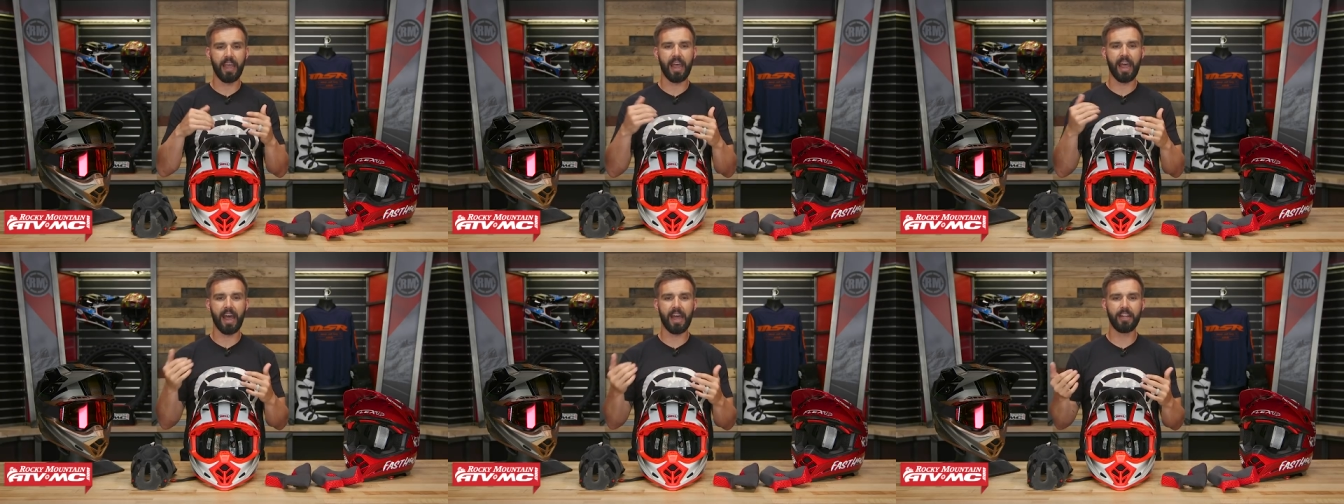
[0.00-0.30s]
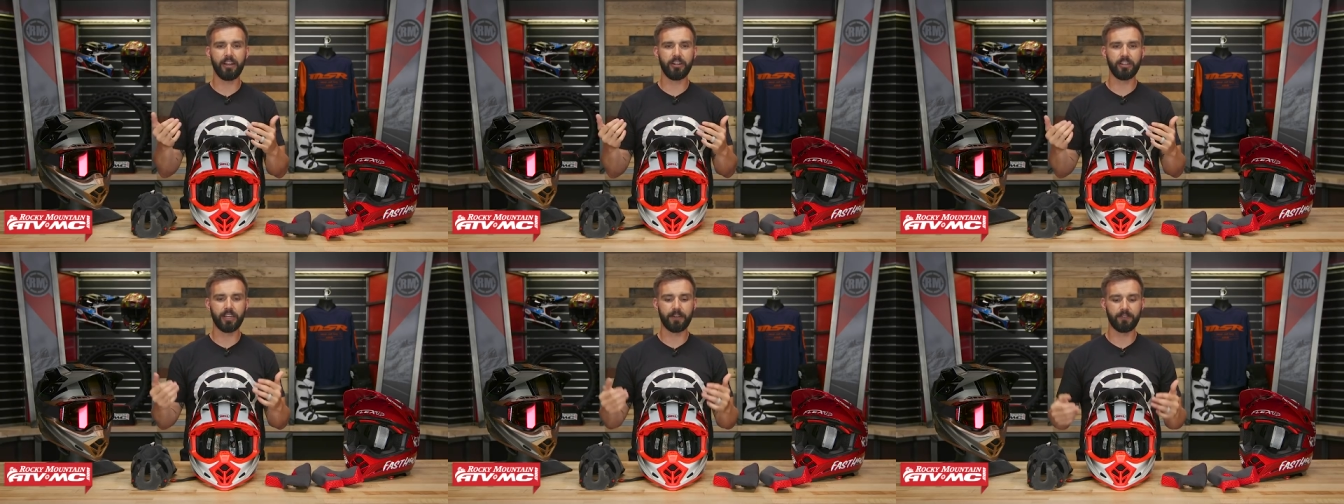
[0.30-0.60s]

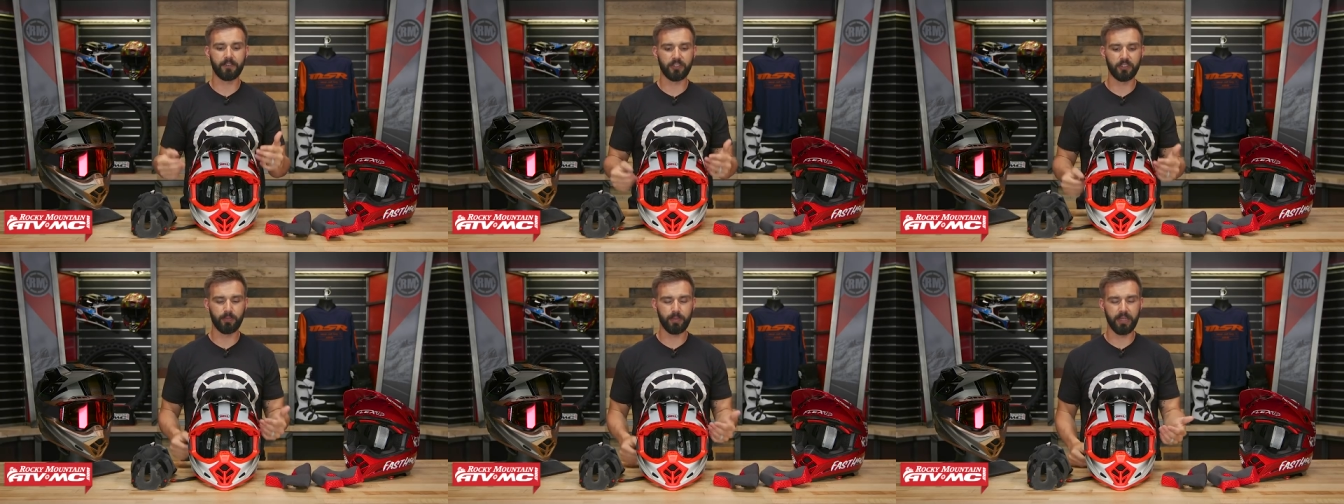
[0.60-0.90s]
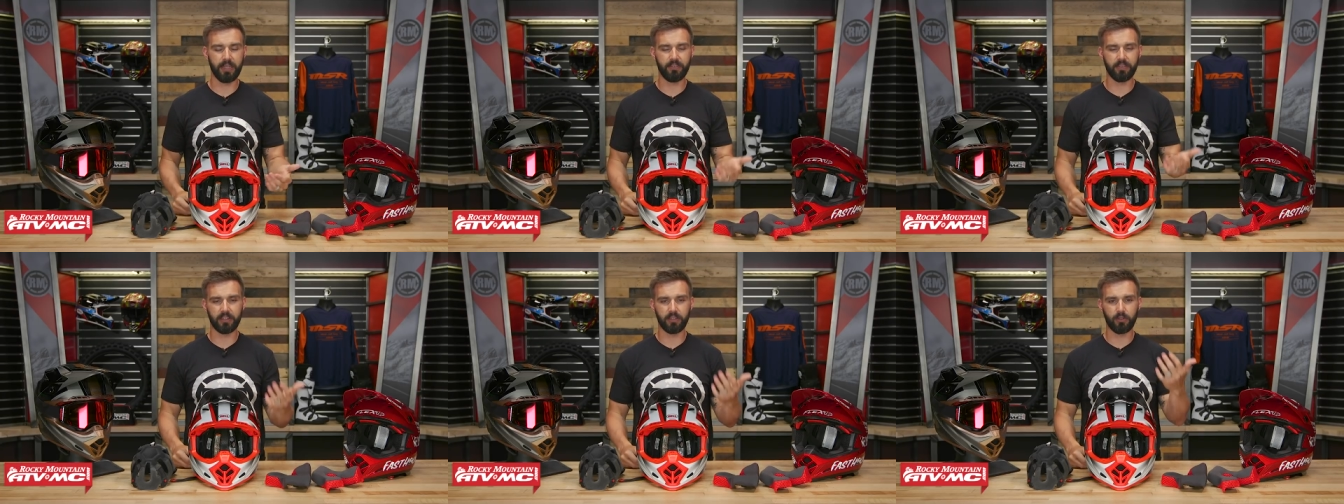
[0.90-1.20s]
at your different
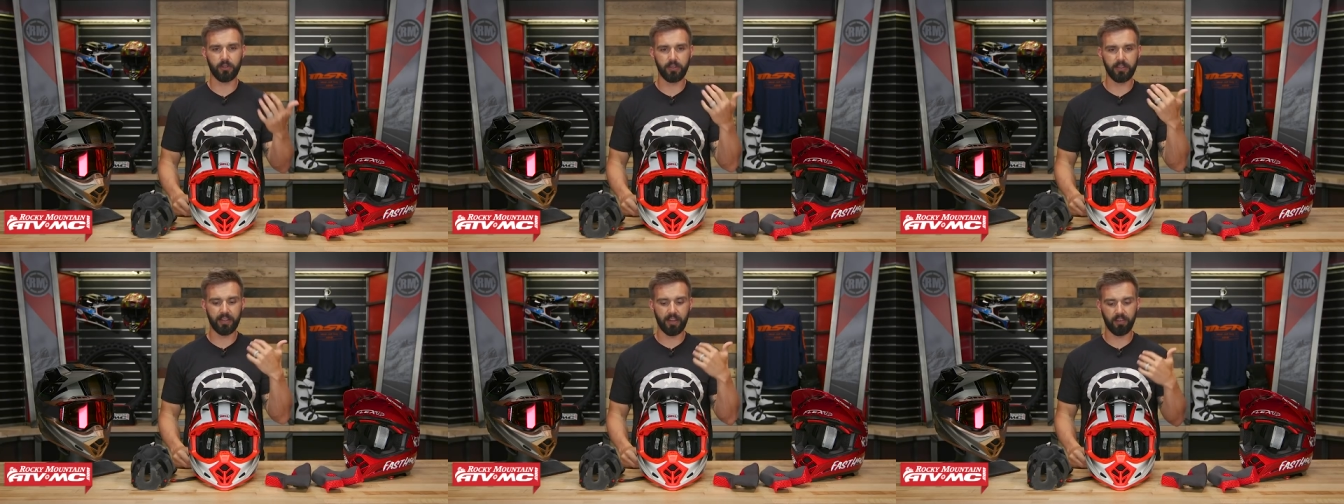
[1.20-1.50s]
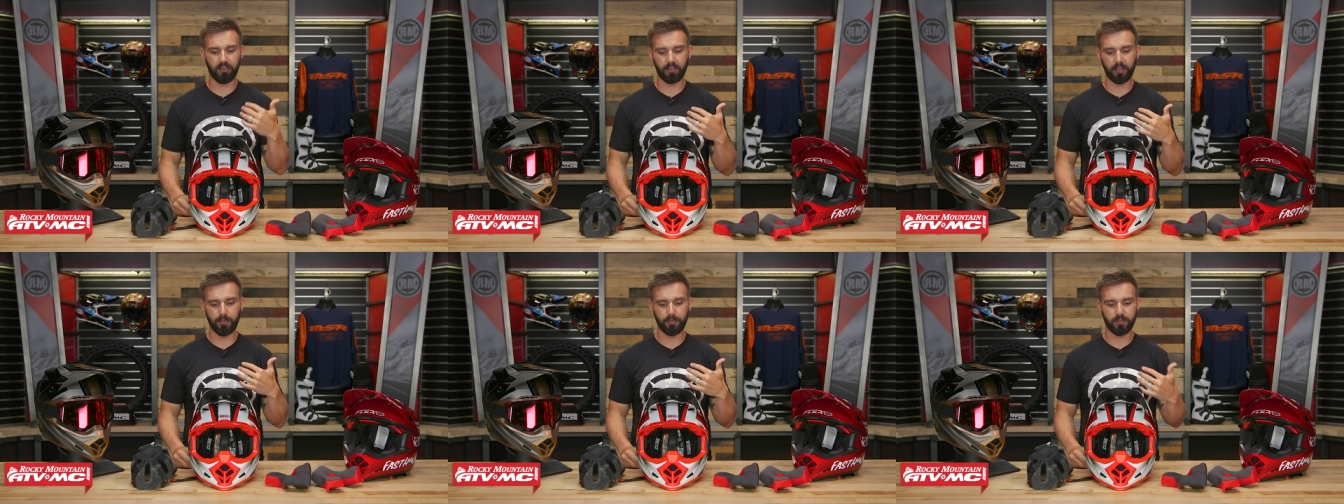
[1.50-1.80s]
speeds, including
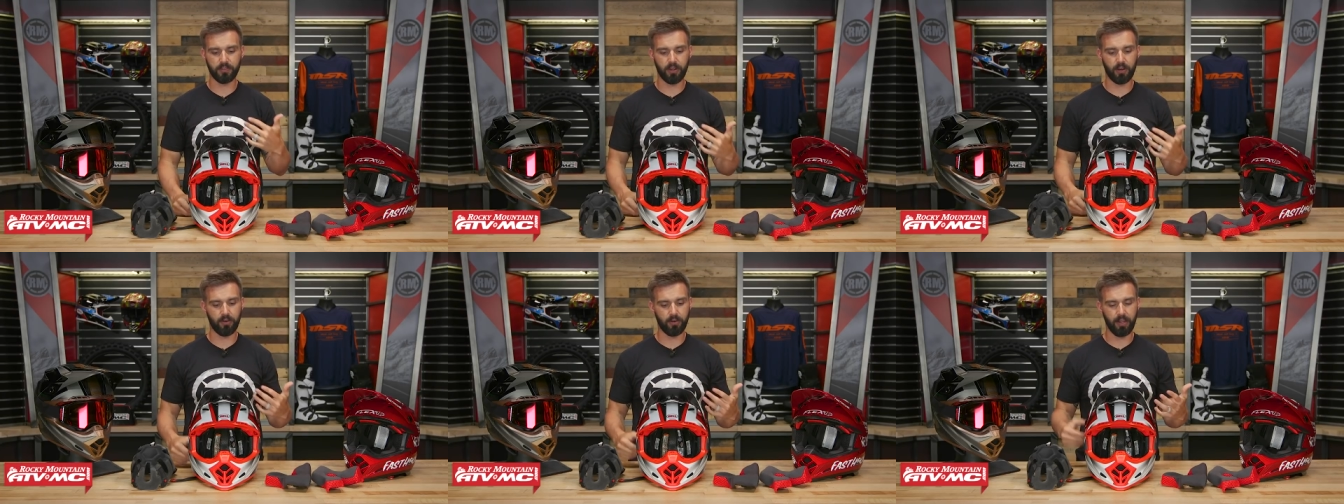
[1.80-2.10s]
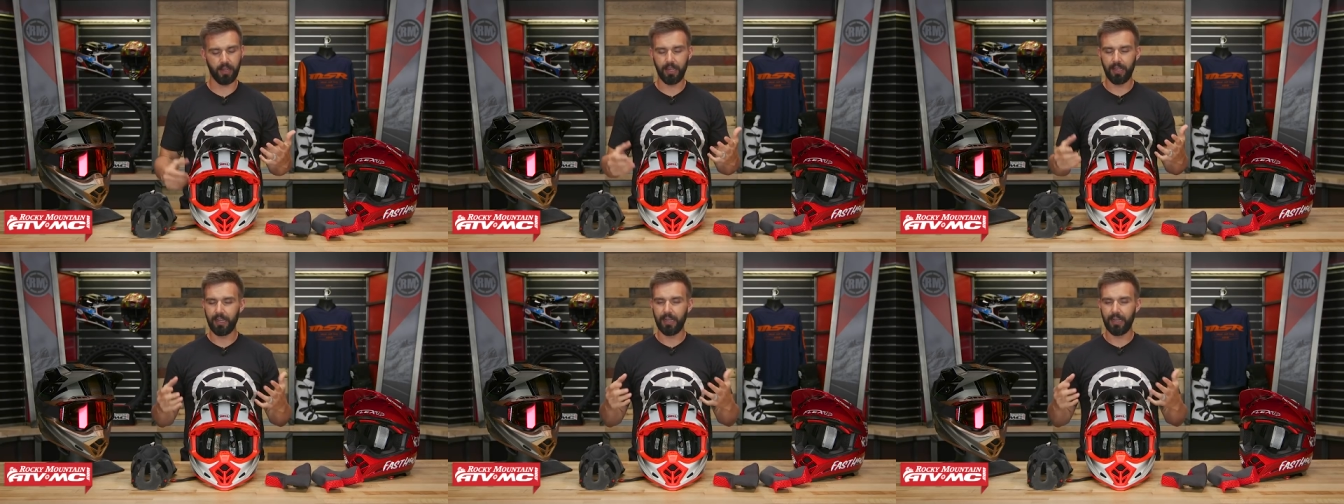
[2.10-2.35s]
that slip zone.